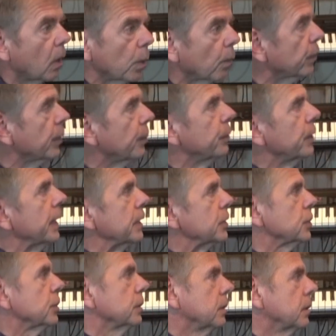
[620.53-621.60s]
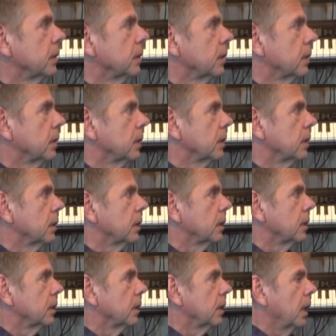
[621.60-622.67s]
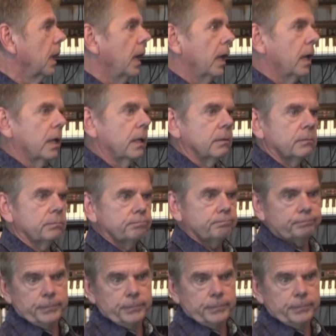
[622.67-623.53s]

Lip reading: all over the place. And,